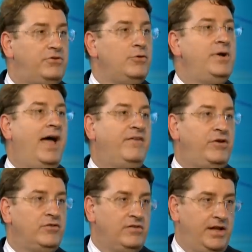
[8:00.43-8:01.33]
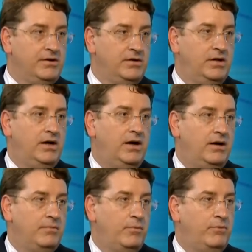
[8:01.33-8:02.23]
2.5 years later
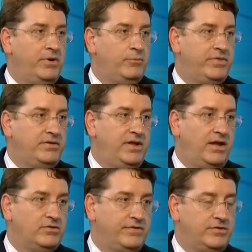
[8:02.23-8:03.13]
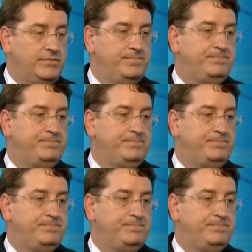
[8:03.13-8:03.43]
with the DA's office.